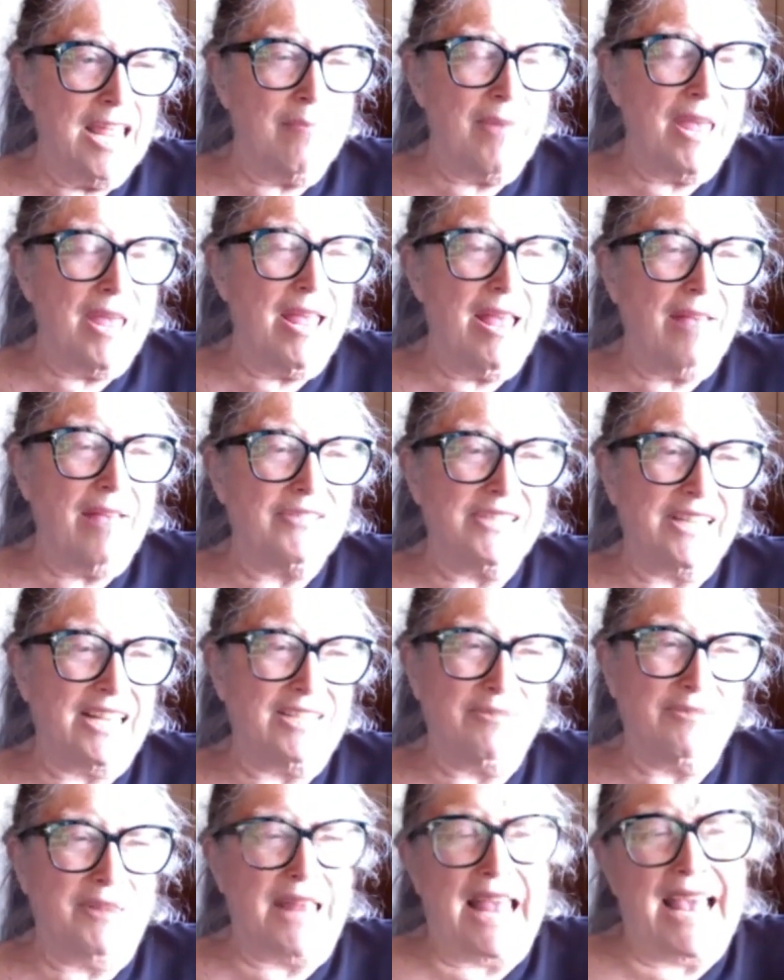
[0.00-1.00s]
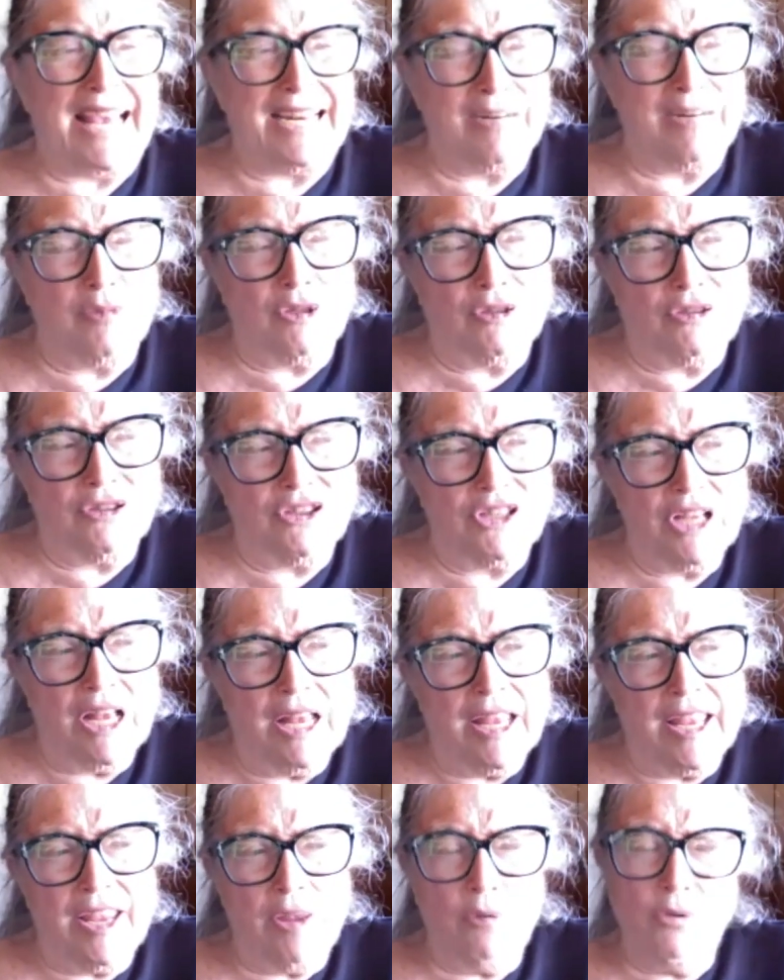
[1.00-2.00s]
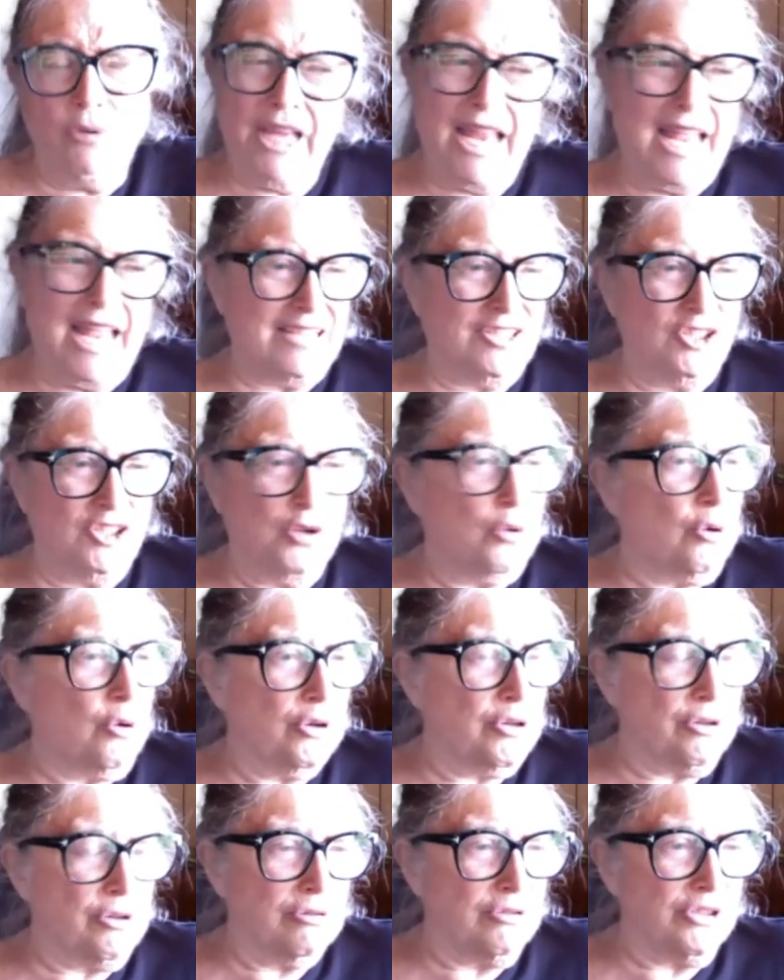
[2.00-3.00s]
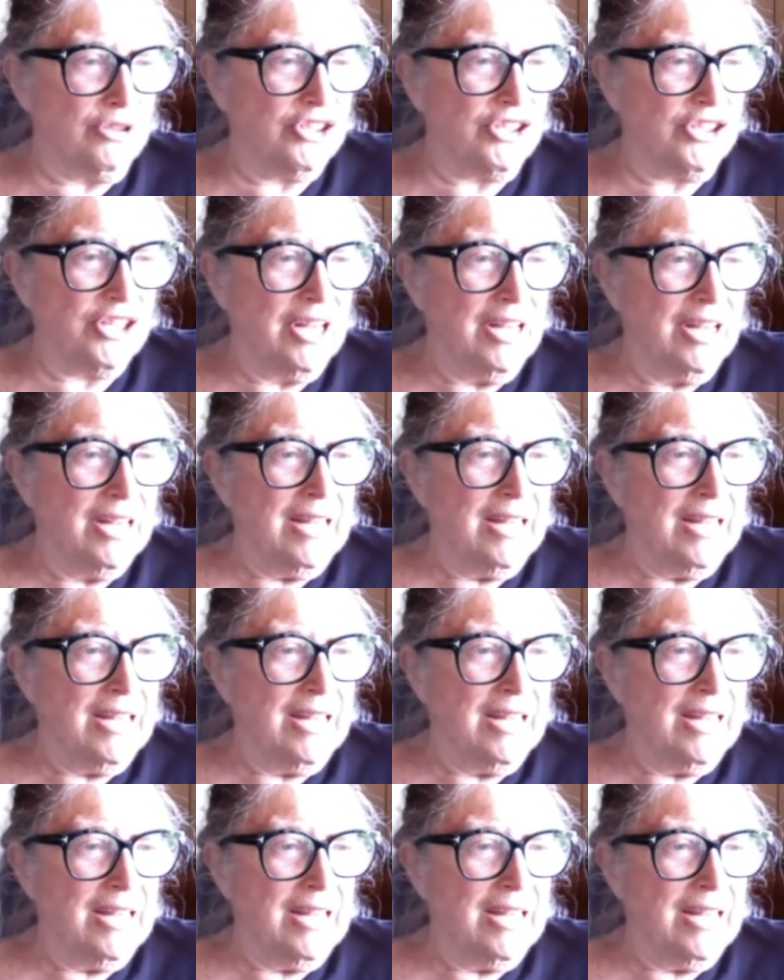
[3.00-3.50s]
may have sex with animals. He only has daughters.